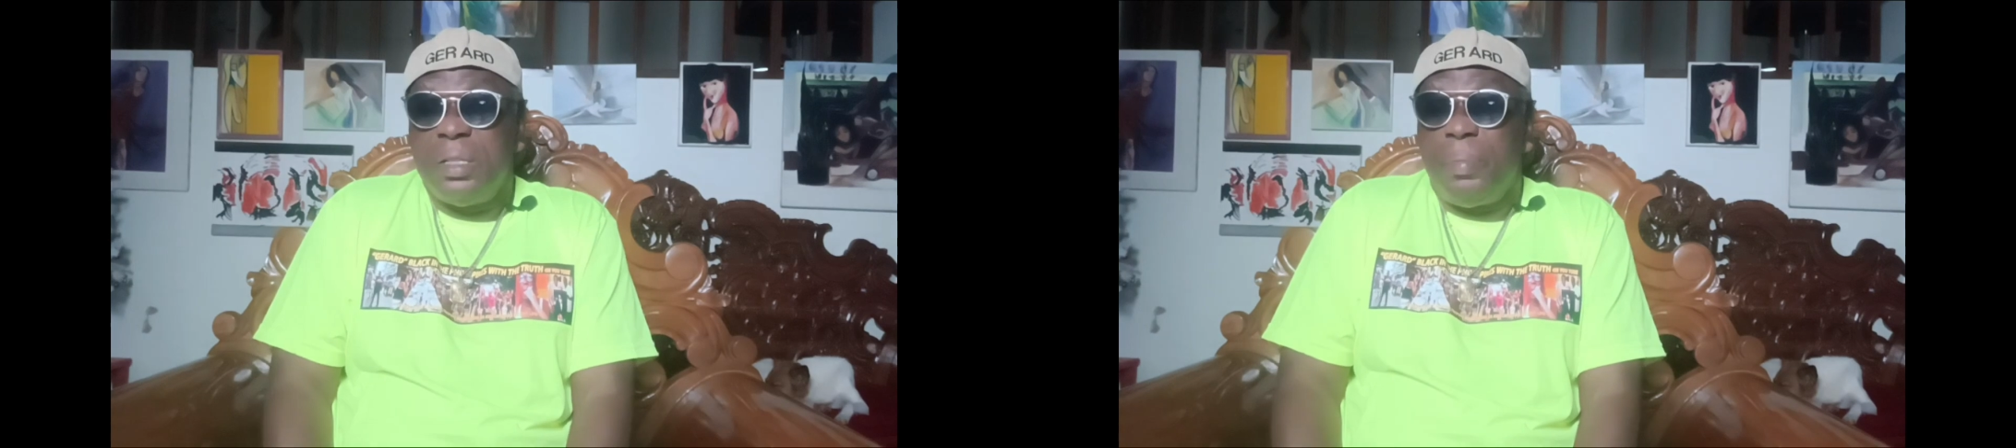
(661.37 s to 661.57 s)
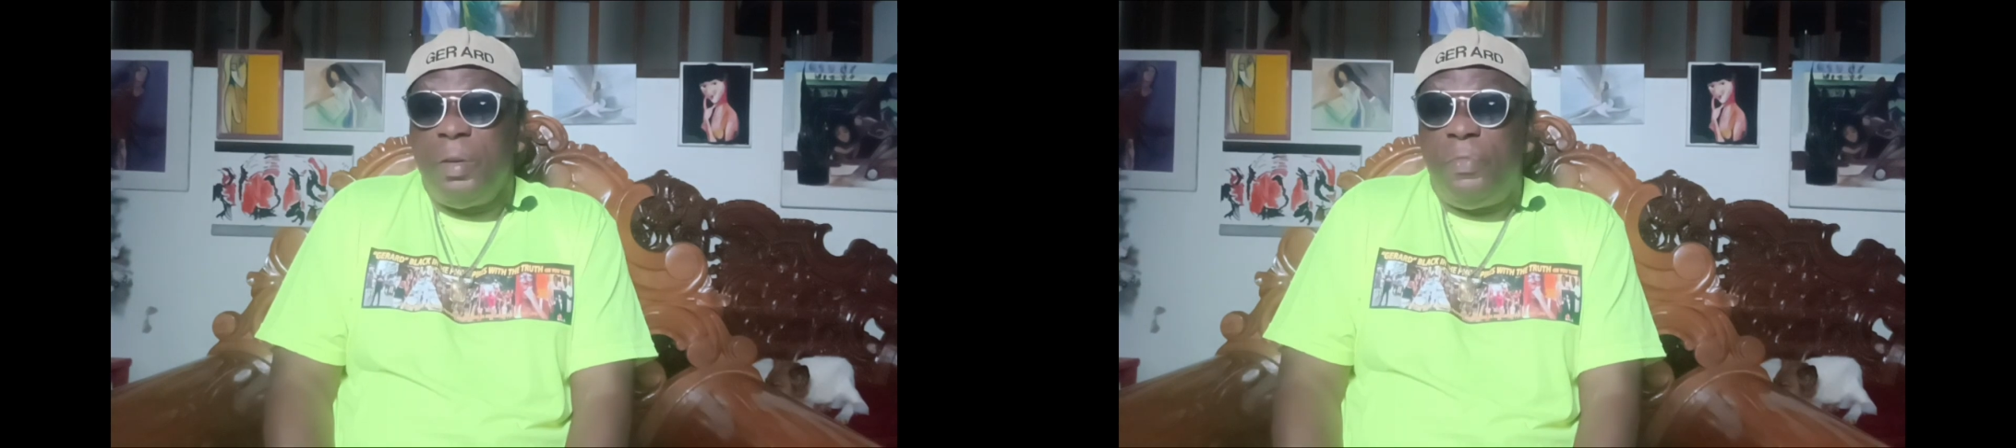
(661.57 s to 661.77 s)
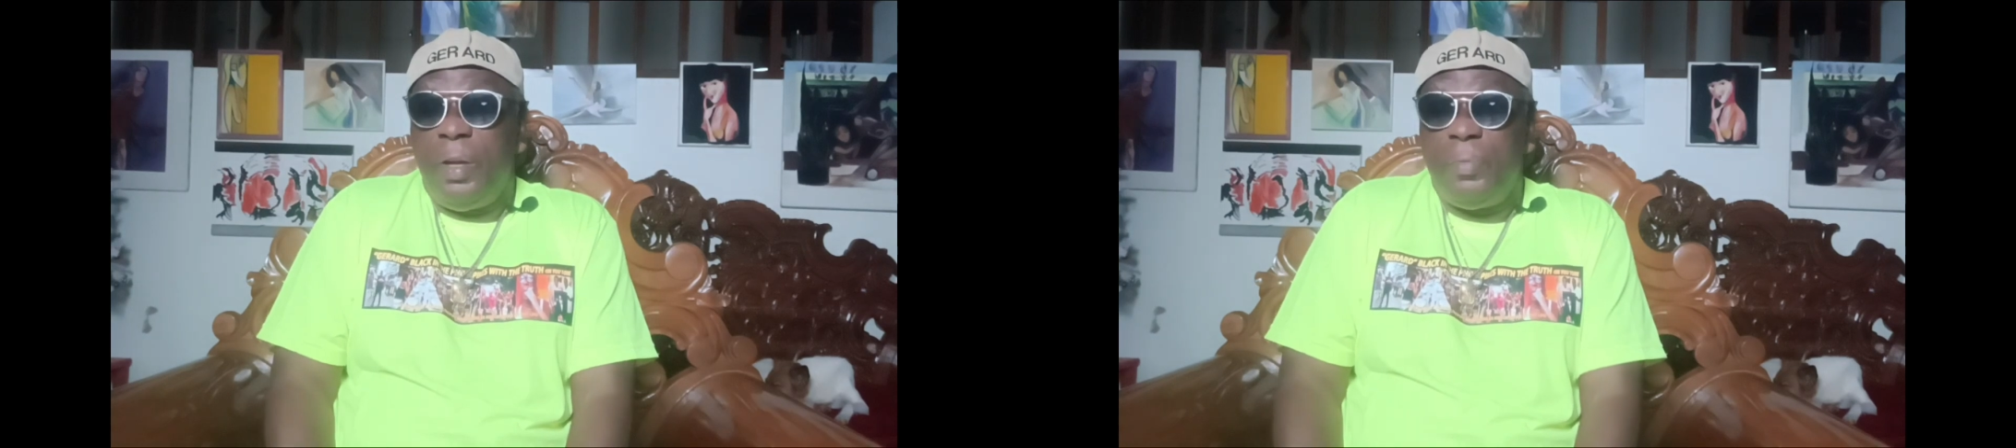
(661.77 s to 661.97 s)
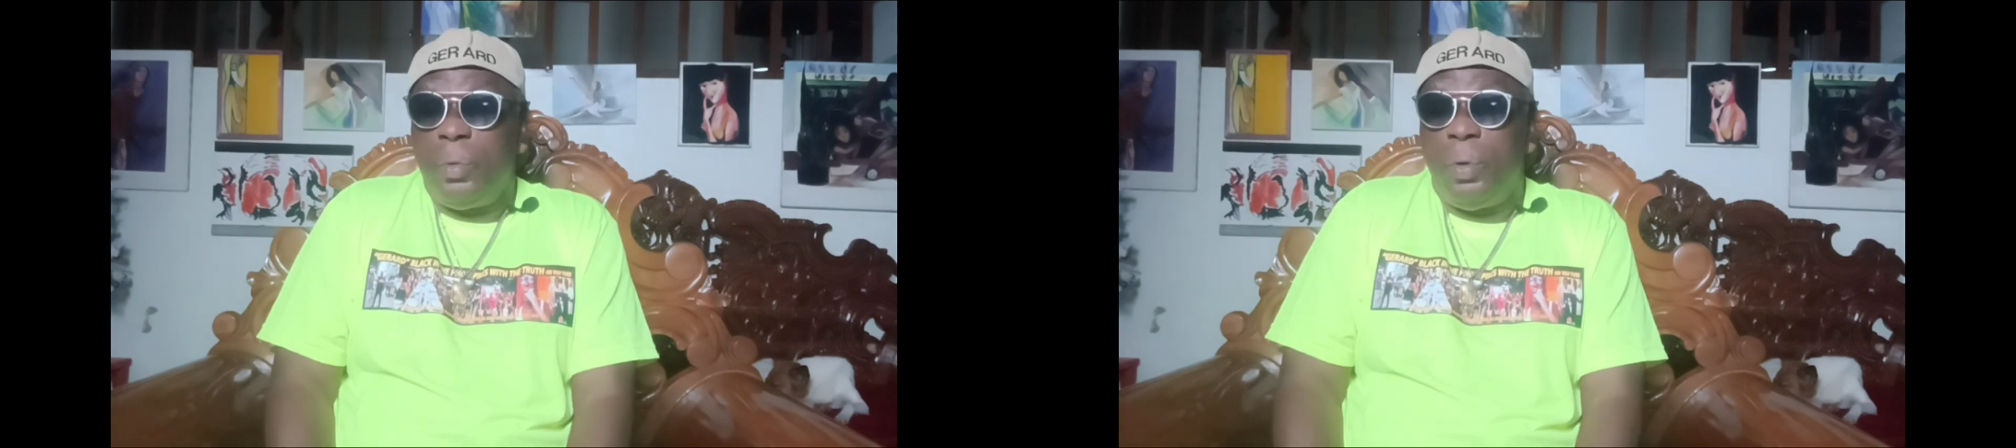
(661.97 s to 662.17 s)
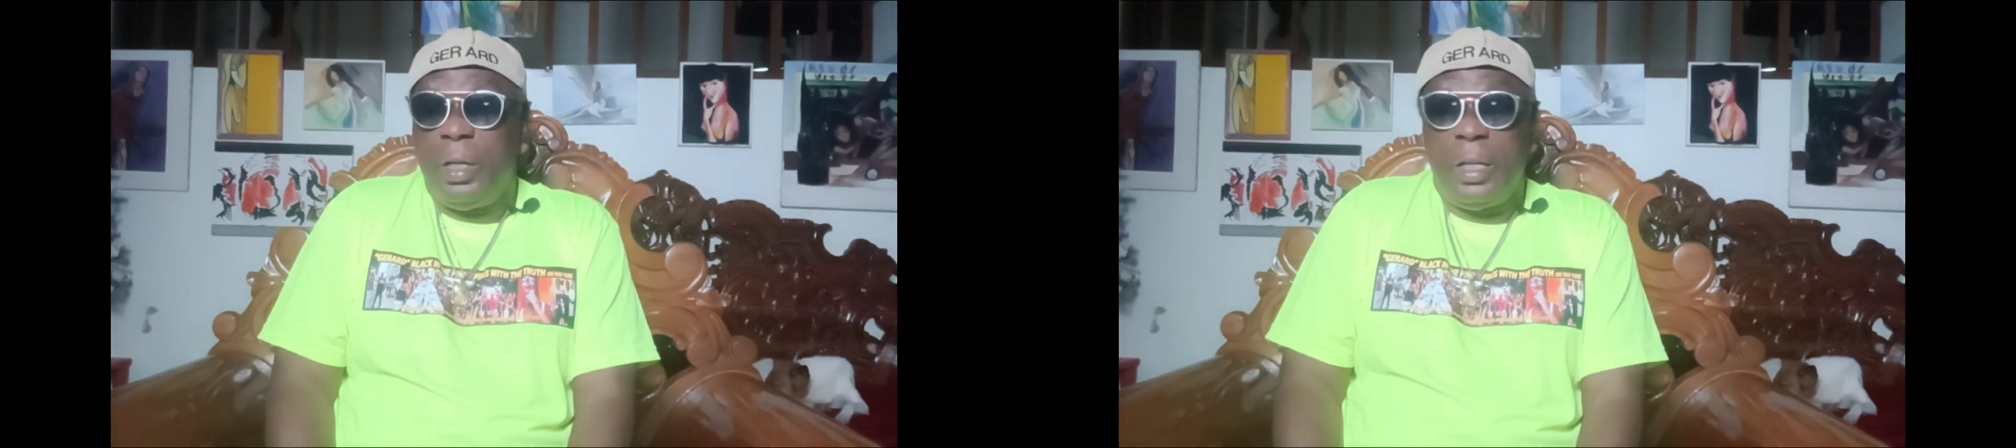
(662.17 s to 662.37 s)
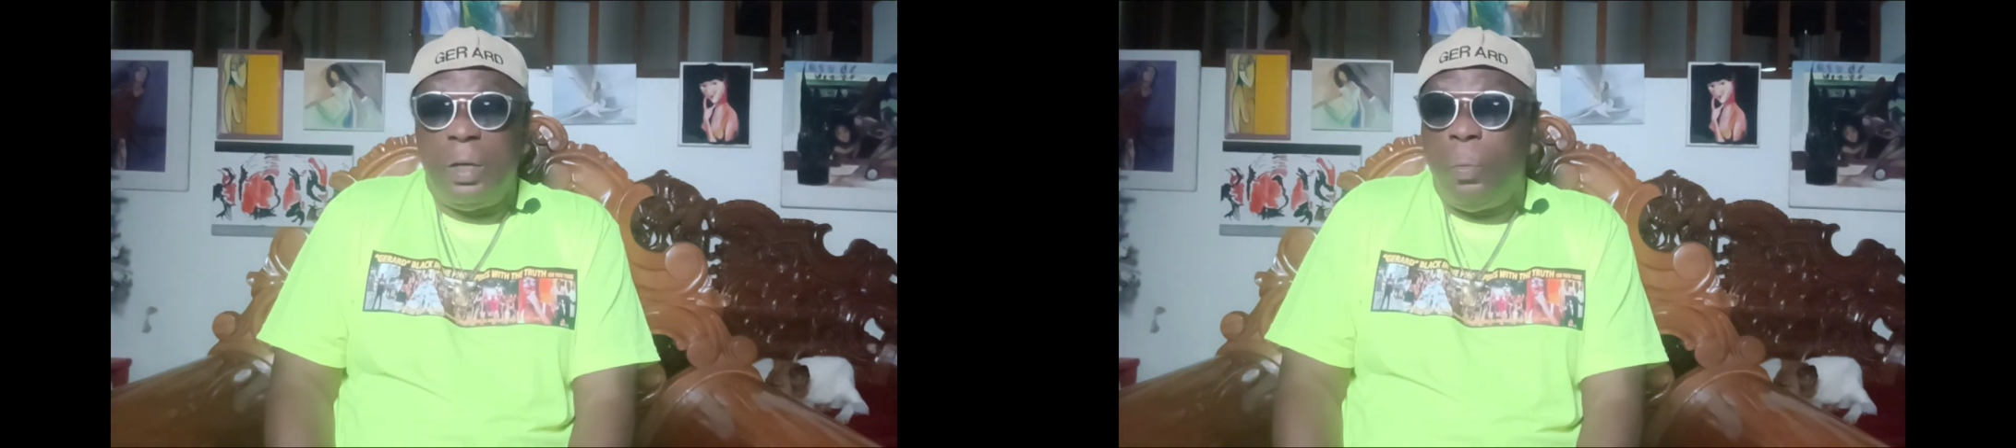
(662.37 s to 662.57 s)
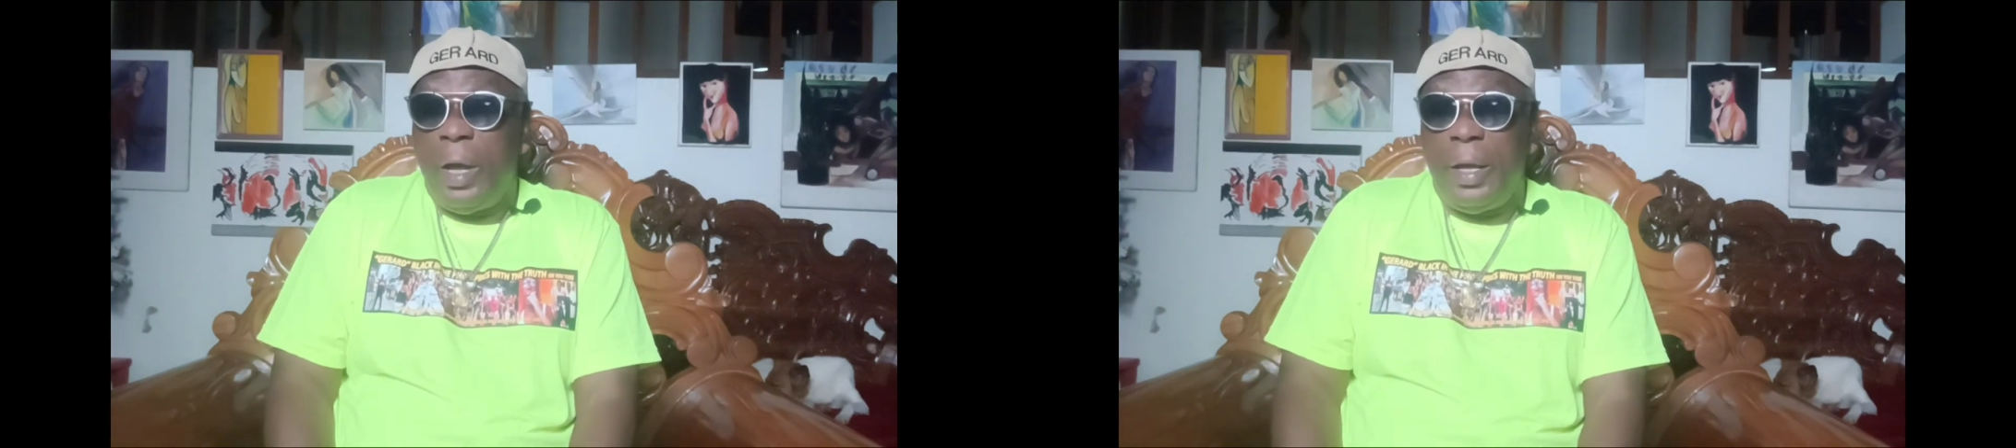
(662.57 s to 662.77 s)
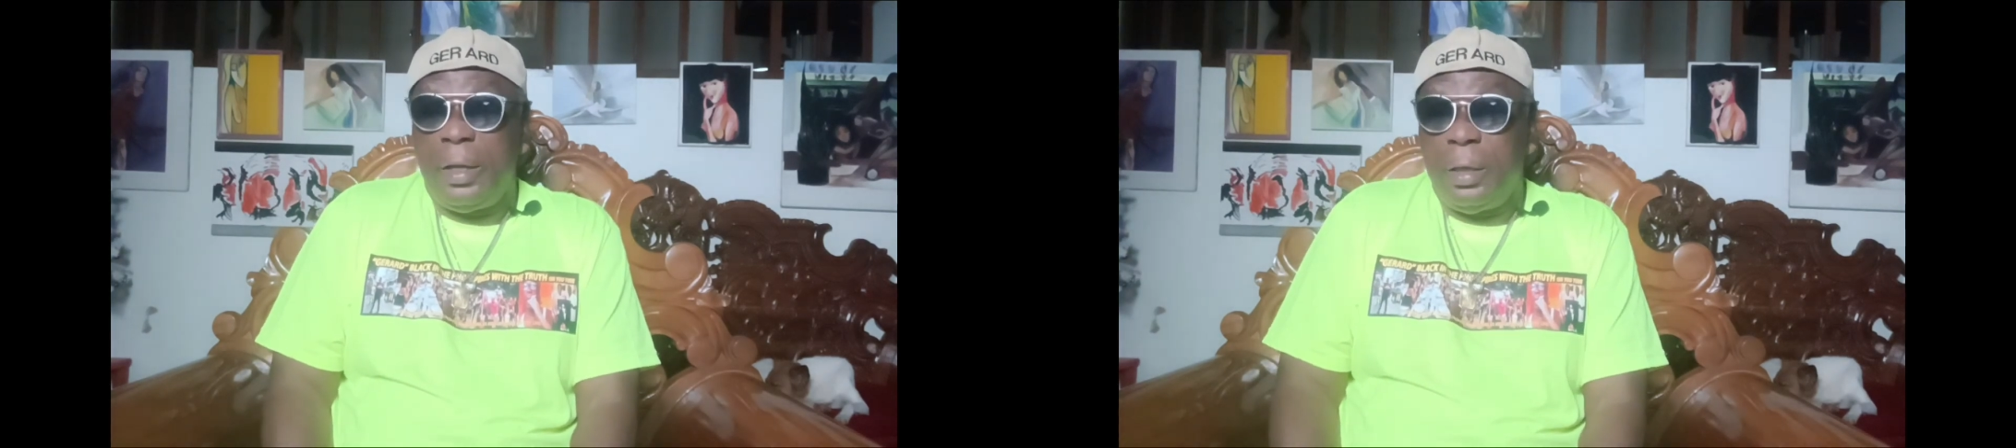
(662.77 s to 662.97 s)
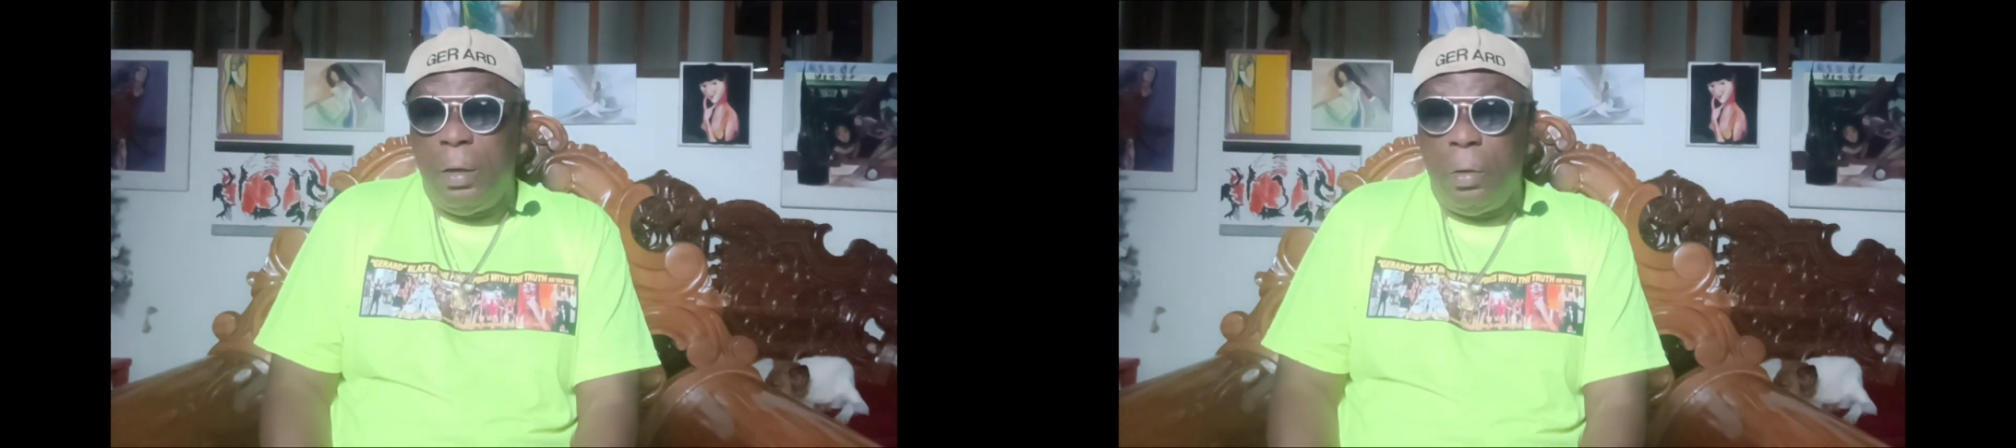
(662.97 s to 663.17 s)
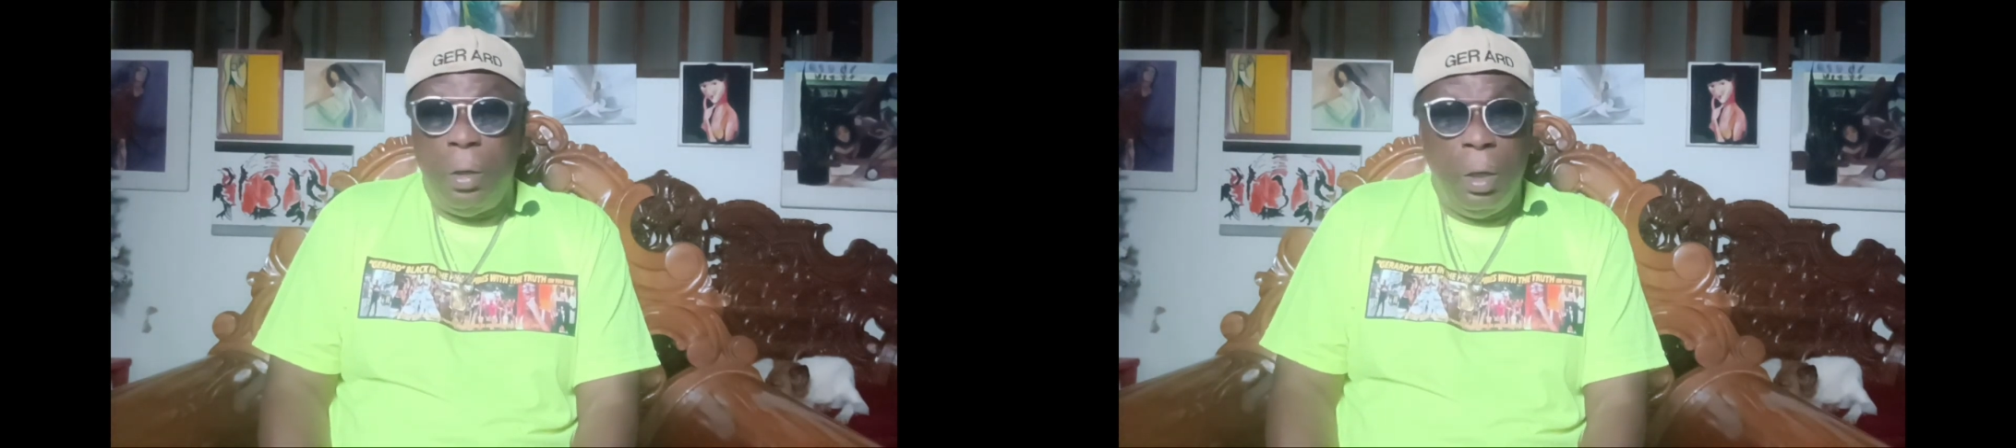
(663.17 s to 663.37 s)
to be for him to want to get away
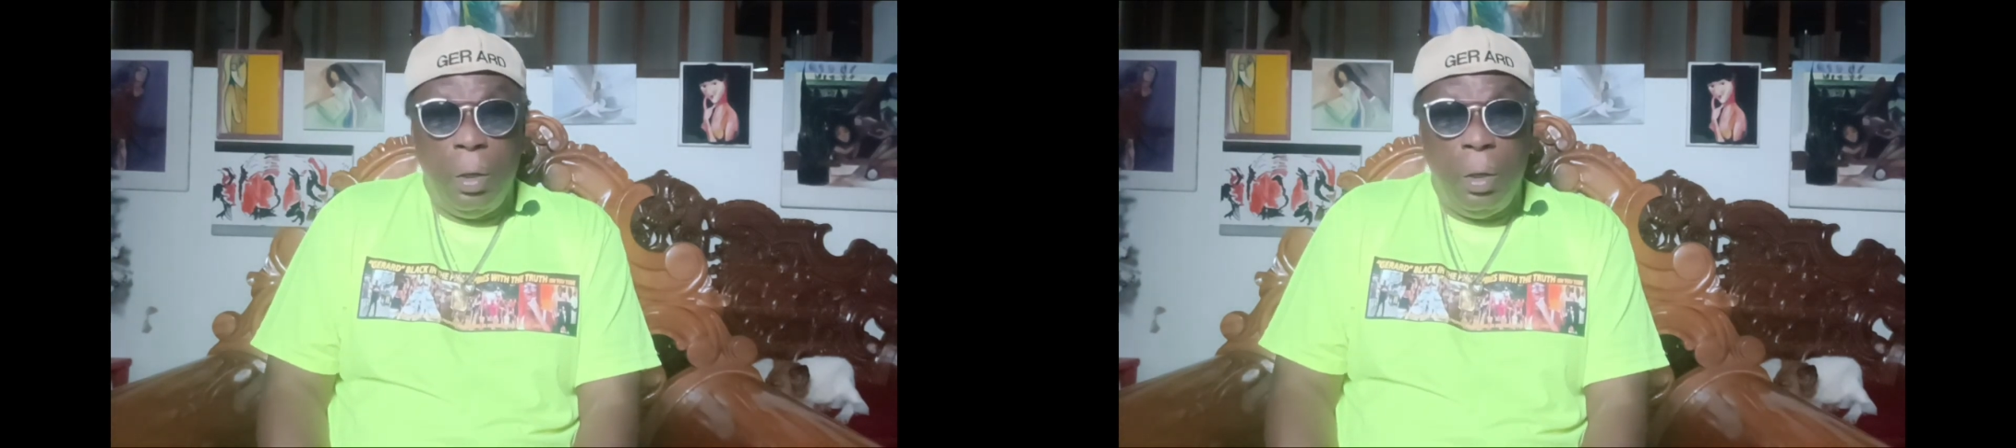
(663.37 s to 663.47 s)
or